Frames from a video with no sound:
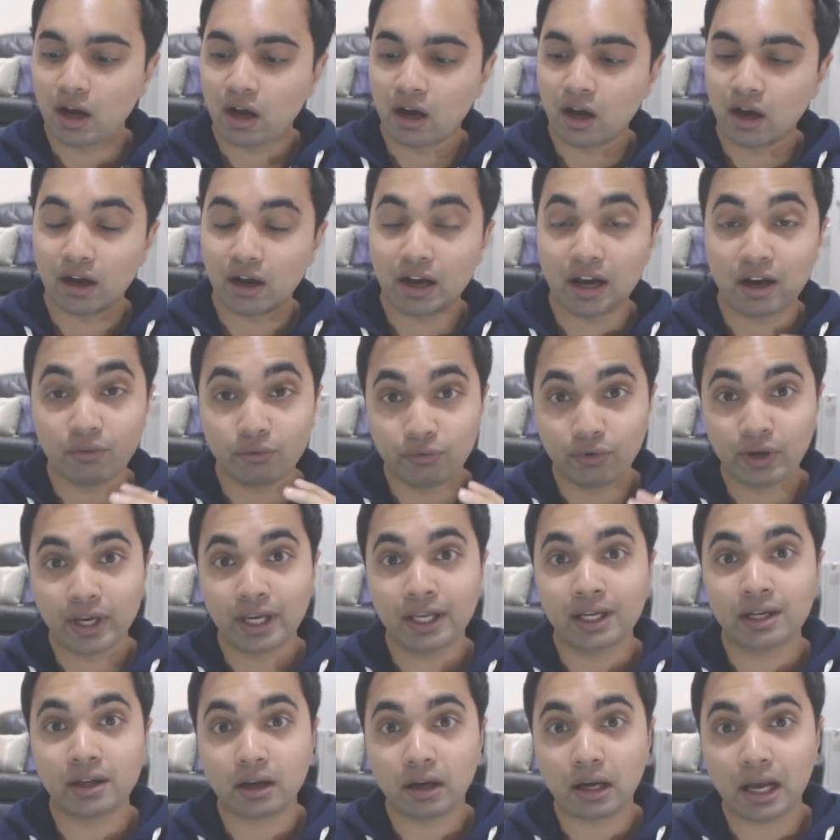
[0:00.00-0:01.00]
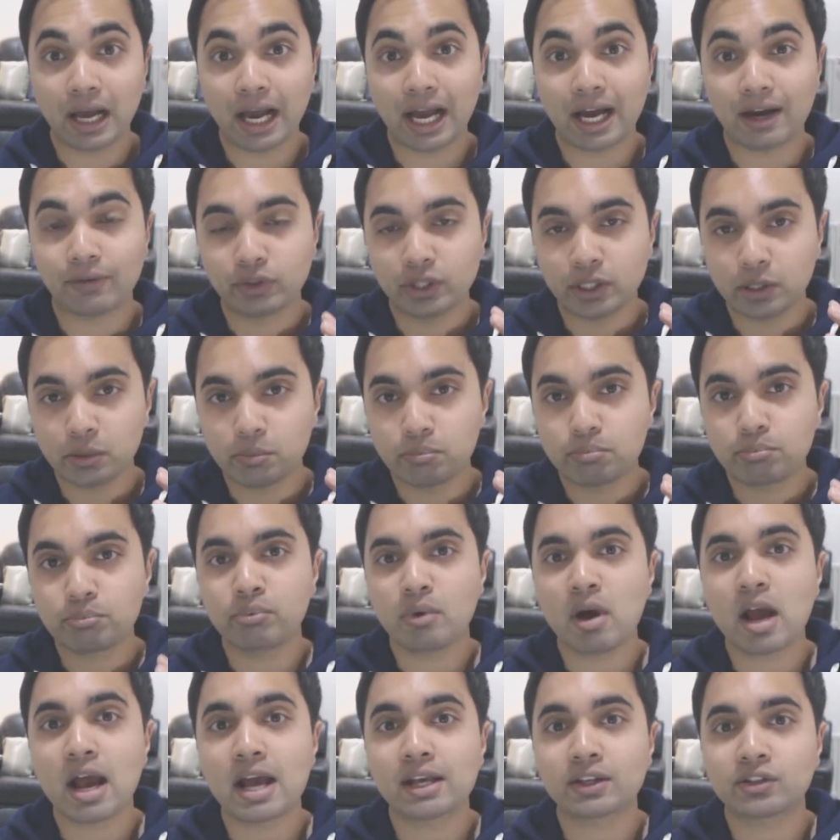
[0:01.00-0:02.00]
Uh, Aveda have the
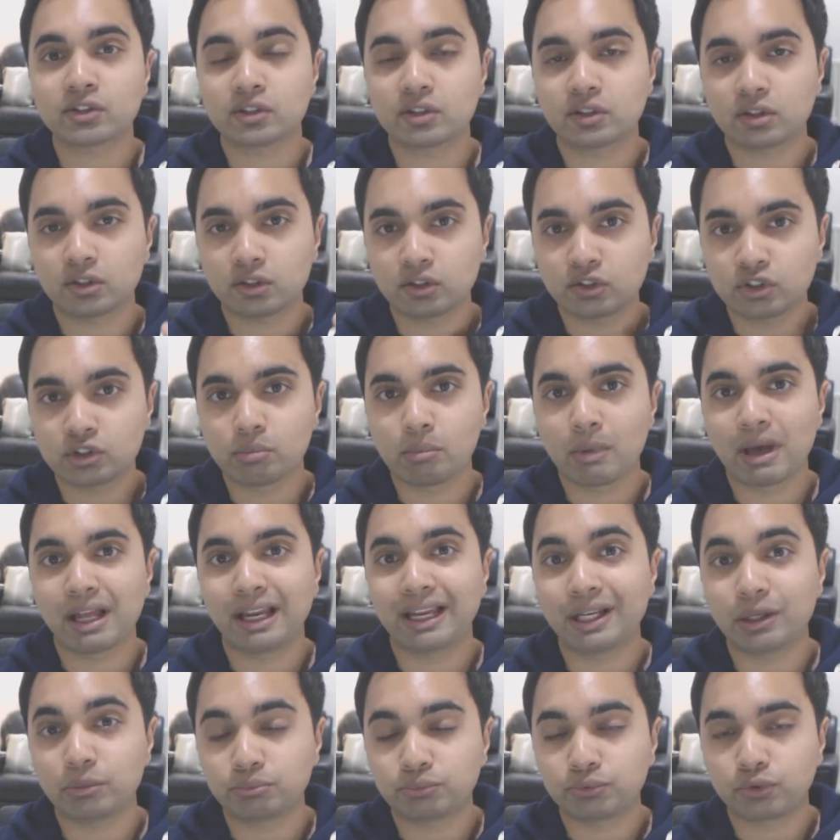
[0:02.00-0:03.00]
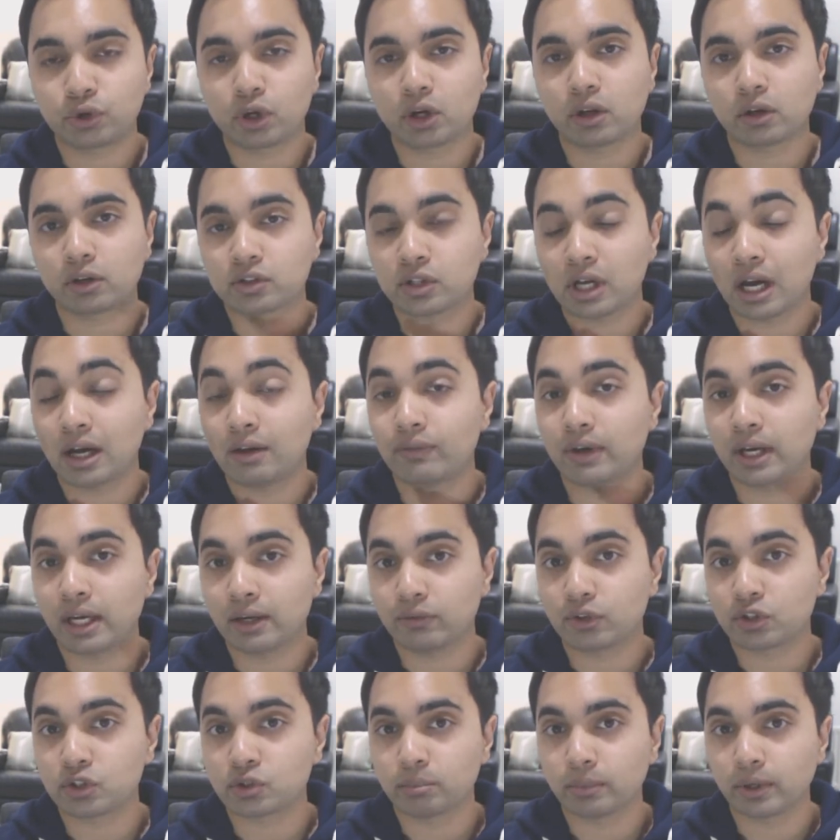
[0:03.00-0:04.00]
best smelling products I've
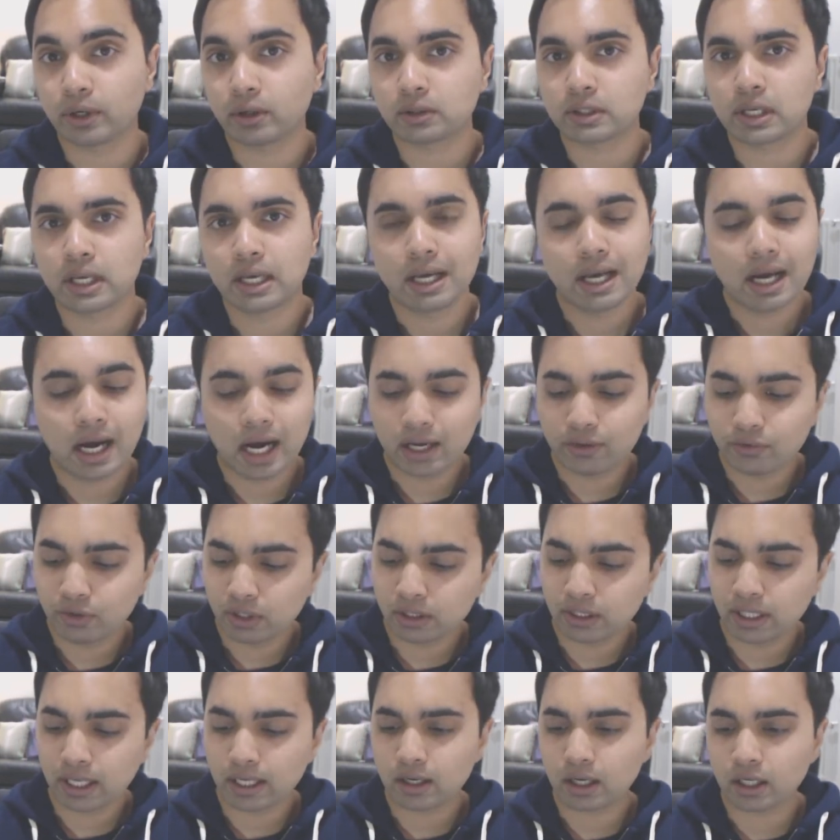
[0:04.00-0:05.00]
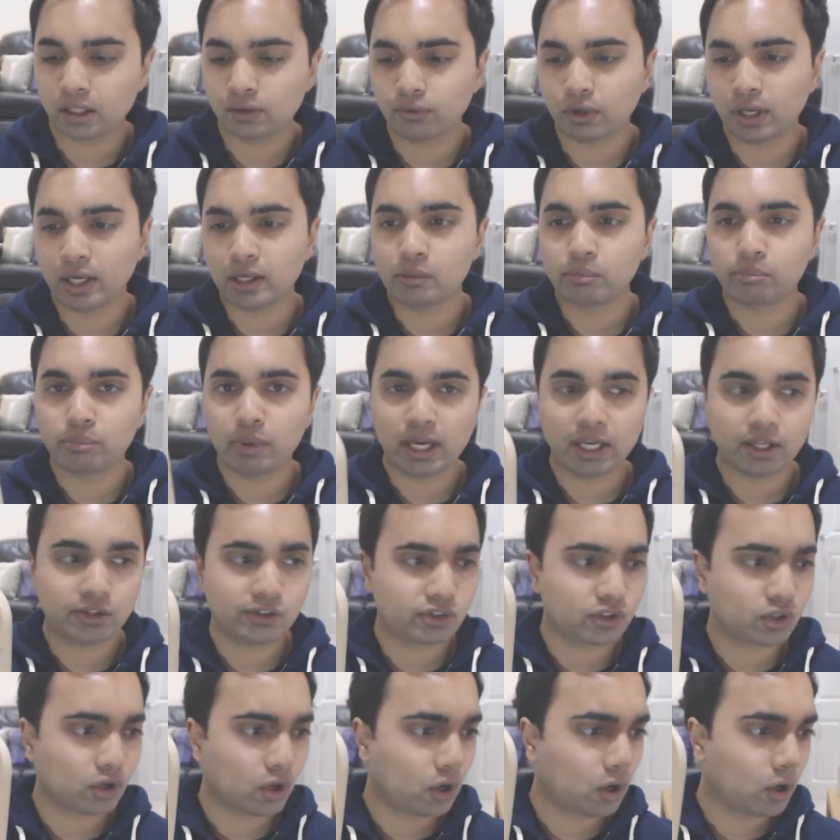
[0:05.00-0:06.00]
ever smelled. I think they're kind of like
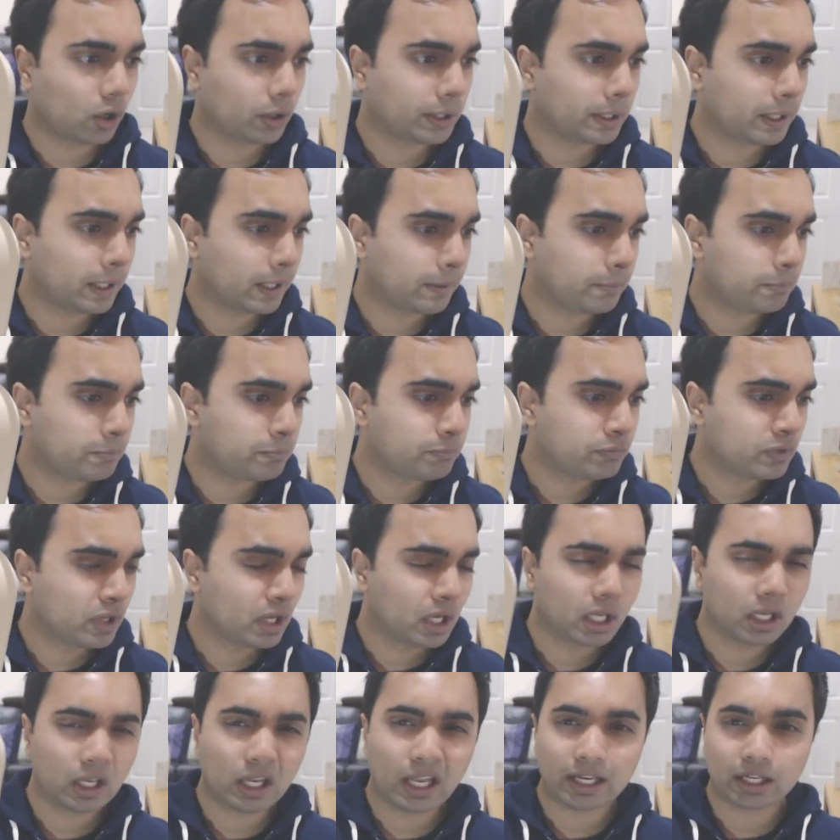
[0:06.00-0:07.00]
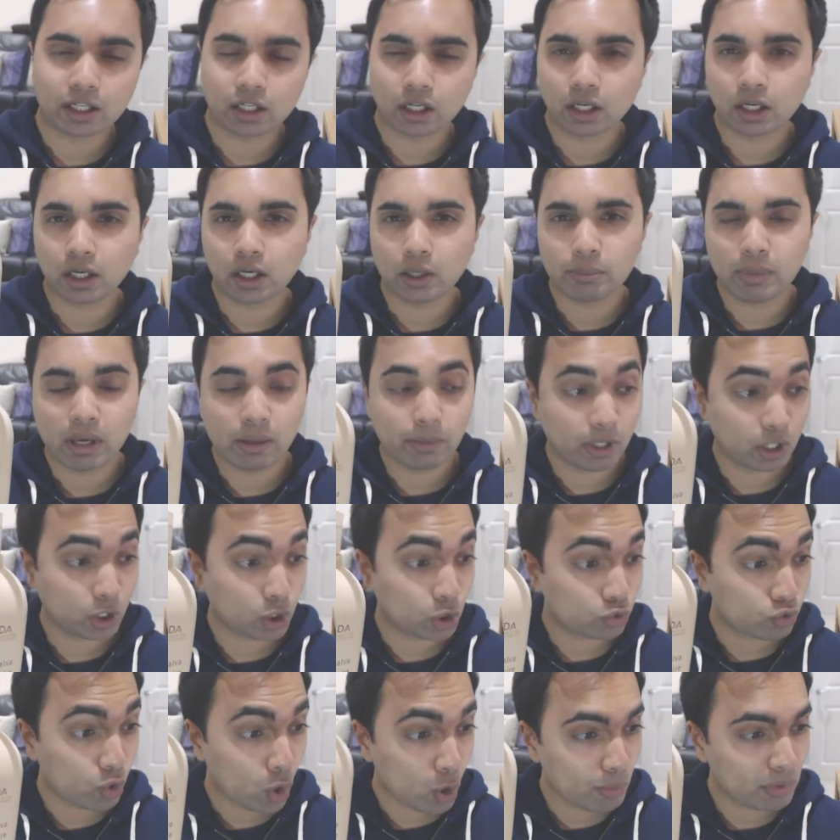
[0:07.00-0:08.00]
based on um, like a, uh, maybe an
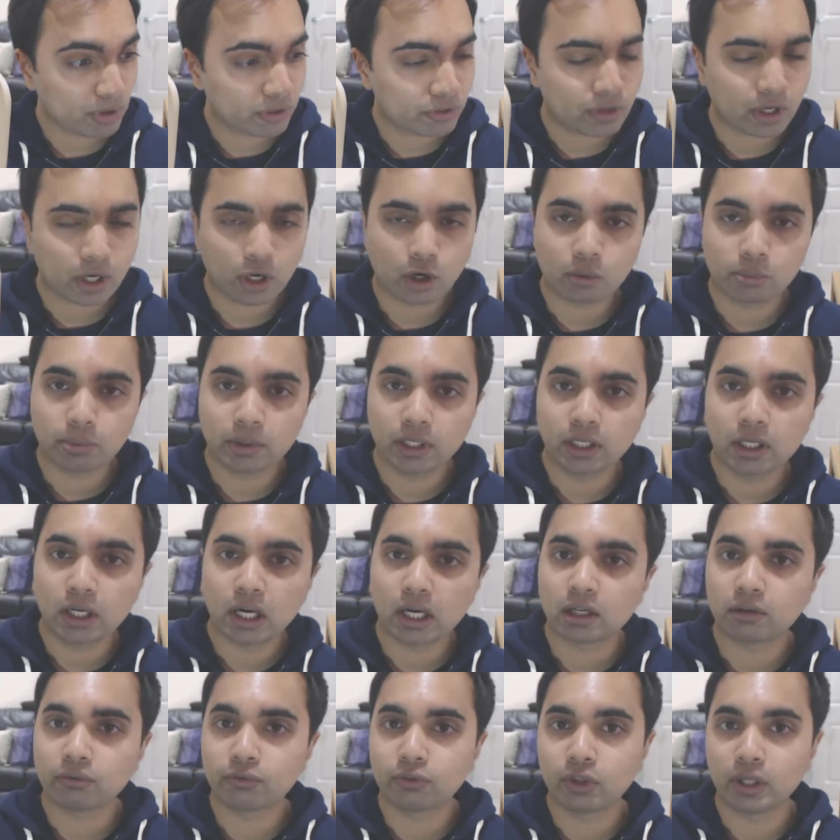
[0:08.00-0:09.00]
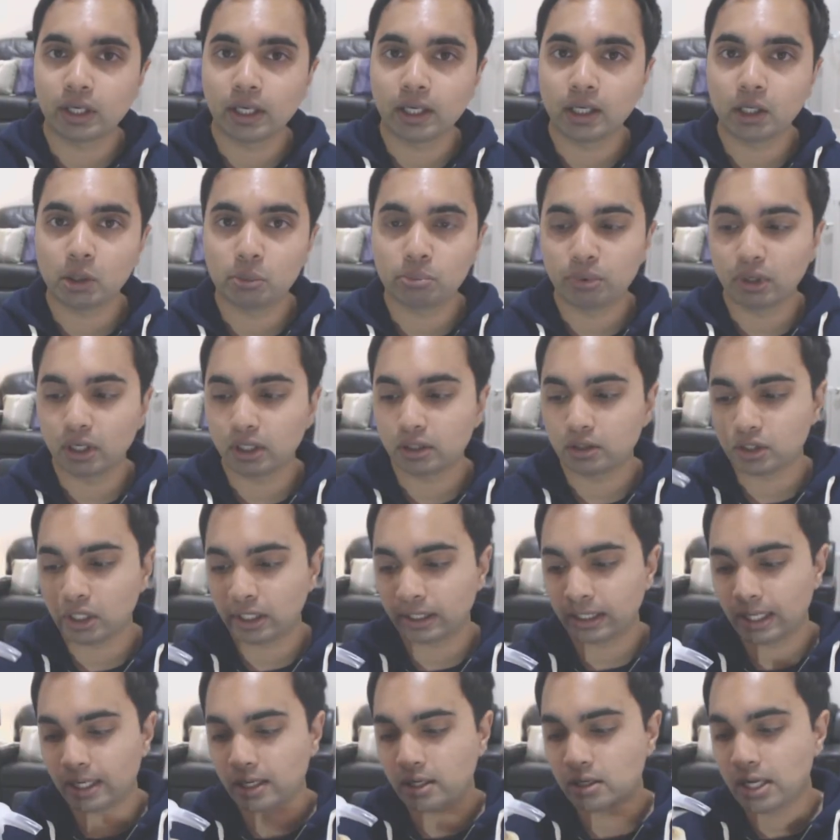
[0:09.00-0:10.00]
aromatherapy kind of thing, but
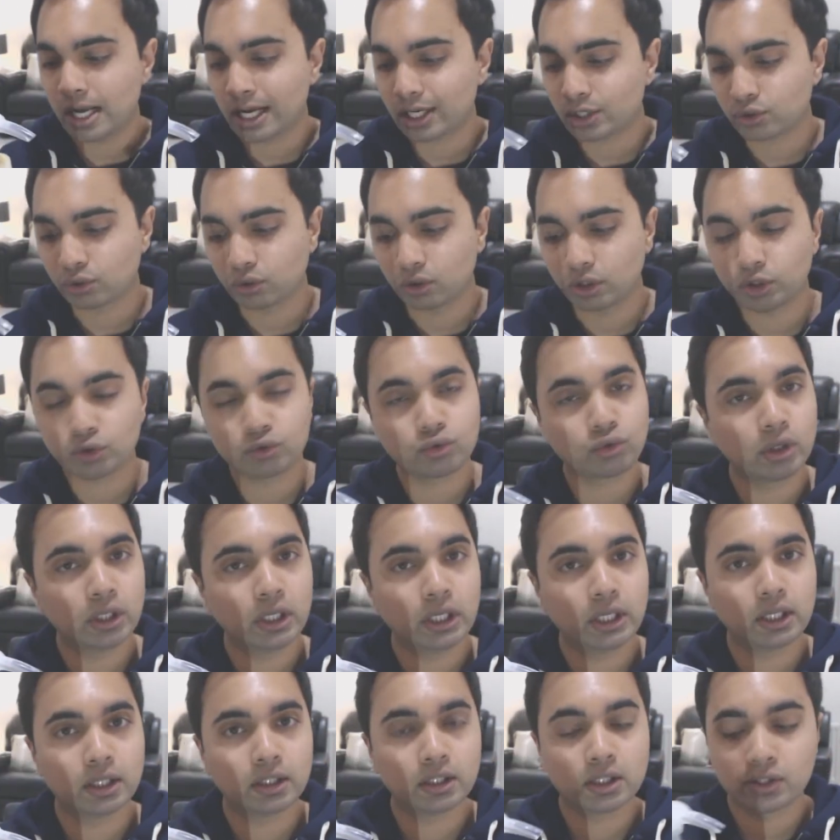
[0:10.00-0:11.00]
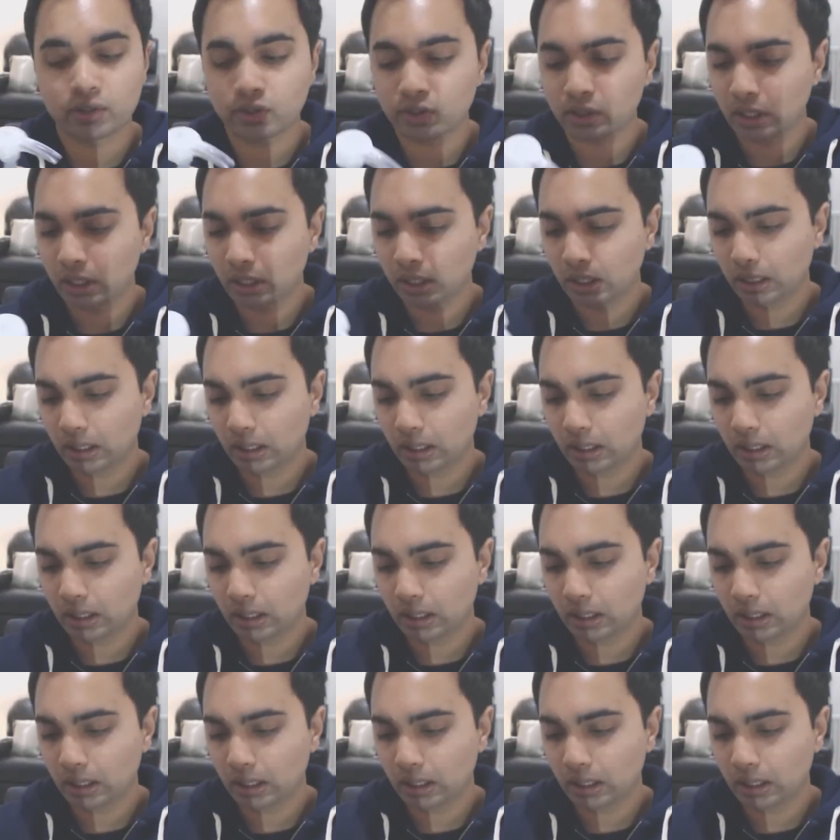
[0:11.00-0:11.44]
again natural ingredients.